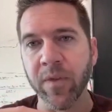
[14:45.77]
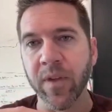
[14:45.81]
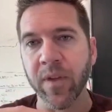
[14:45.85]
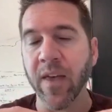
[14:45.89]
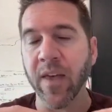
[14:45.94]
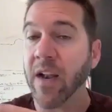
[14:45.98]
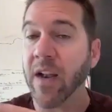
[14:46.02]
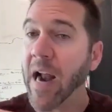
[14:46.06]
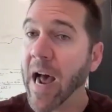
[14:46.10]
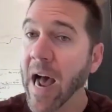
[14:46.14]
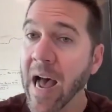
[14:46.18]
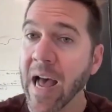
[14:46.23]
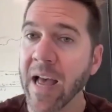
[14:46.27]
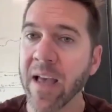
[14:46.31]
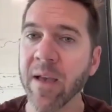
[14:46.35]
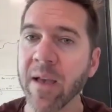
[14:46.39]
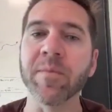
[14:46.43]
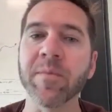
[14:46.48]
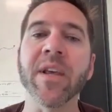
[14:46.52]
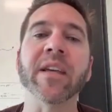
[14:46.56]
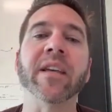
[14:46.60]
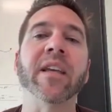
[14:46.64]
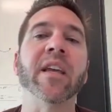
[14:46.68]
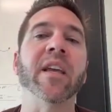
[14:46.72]
And then I am
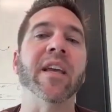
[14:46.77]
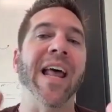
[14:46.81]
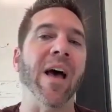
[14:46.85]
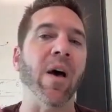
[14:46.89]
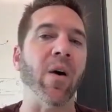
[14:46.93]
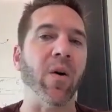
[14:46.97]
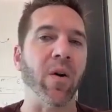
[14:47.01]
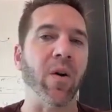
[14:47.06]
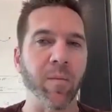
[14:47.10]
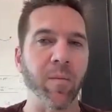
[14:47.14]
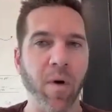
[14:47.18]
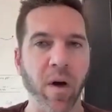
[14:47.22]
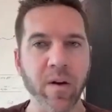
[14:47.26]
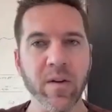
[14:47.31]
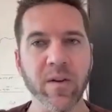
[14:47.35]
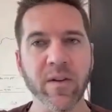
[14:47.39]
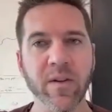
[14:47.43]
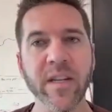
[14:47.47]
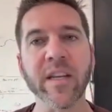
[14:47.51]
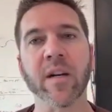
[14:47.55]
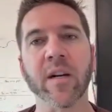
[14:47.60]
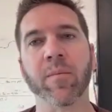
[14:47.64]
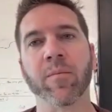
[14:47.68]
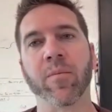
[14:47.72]
taking it out, I'm
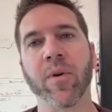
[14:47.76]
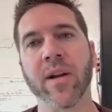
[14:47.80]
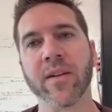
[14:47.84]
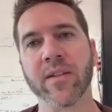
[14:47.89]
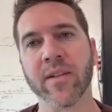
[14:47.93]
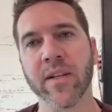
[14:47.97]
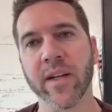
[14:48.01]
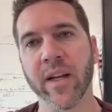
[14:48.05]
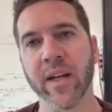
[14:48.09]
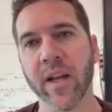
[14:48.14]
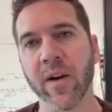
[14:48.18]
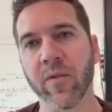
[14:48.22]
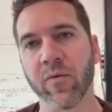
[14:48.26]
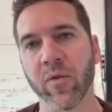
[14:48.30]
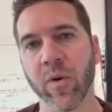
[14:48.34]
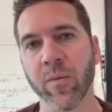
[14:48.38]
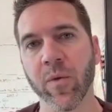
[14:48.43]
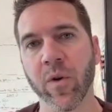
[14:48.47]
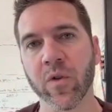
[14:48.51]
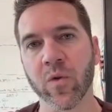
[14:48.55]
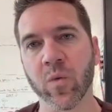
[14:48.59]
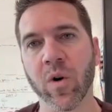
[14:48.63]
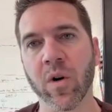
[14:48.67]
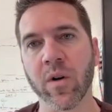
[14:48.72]
decompressing it from
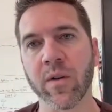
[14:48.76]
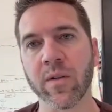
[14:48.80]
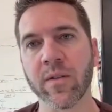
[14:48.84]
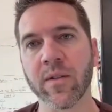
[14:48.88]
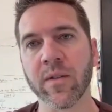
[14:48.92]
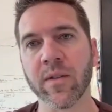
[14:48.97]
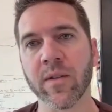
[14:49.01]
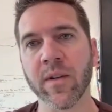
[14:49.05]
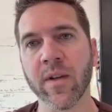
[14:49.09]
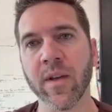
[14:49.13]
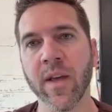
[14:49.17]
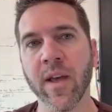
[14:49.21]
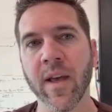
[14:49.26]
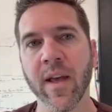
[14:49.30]
those words,